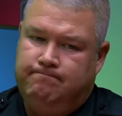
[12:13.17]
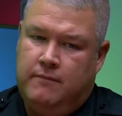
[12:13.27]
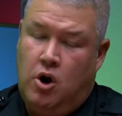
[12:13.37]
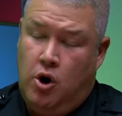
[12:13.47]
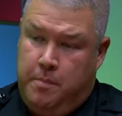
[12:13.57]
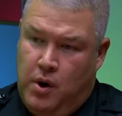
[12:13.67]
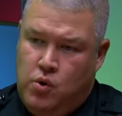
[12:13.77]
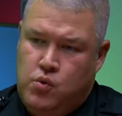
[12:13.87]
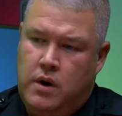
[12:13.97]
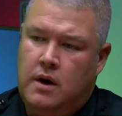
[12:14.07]
harp
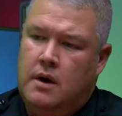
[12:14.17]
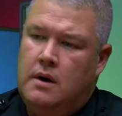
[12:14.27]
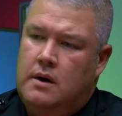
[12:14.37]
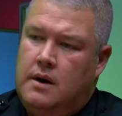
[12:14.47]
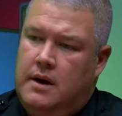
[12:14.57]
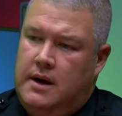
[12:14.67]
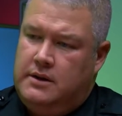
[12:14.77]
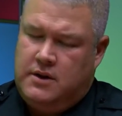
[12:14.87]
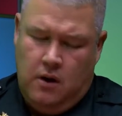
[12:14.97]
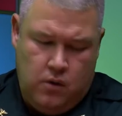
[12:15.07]
on
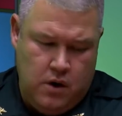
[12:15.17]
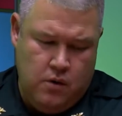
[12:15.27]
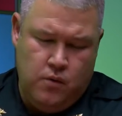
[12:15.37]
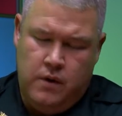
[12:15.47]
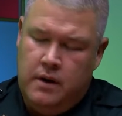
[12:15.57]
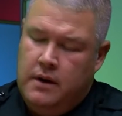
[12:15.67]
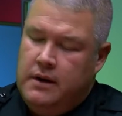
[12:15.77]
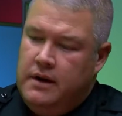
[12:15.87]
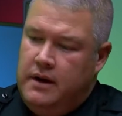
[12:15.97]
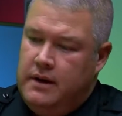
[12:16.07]
and talk on
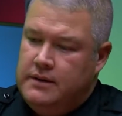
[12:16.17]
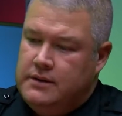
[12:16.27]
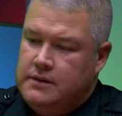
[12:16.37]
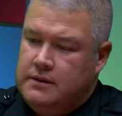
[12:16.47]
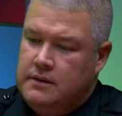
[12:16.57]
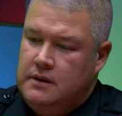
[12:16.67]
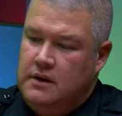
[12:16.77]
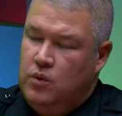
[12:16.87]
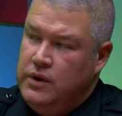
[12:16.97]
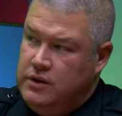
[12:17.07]
is,
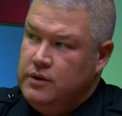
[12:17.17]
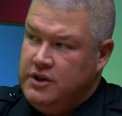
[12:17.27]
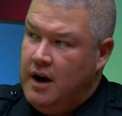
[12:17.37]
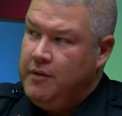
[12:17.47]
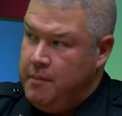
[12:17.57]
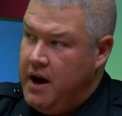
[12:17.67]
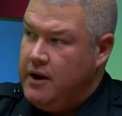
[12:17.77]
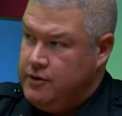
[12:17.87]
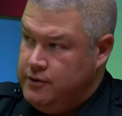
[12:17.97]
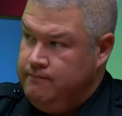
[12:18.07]
we do a job that
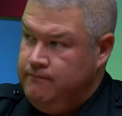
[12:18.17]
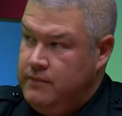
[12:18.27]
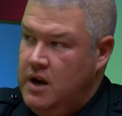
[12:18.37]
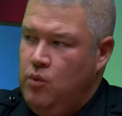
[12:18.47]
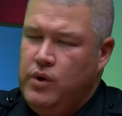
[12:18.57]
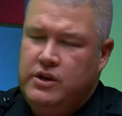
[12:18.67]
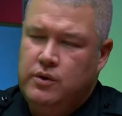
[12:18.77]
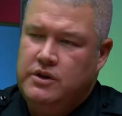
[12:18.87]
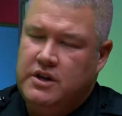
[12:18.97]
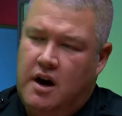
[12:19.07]
matters, and we
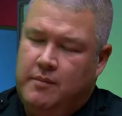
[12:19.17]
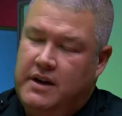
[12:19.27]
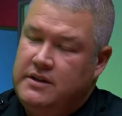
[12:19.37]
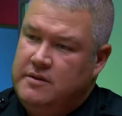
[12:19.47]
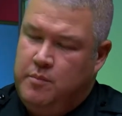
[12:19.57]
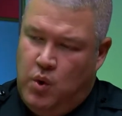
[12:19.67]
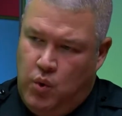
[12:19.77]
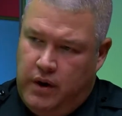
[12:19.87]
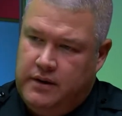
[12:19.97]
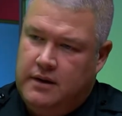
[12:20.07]
do a job that is
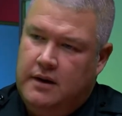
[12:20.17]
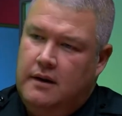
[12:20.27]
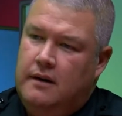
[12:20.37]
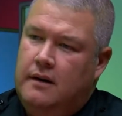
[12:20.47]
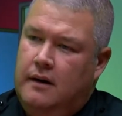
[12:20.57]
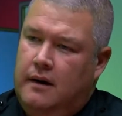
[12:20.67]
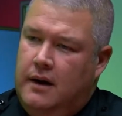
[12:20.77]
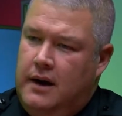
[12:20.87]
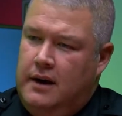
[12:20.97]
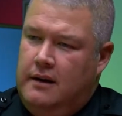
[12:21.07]
important.
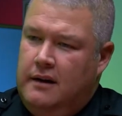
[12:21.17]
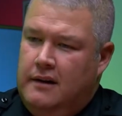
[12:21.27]
And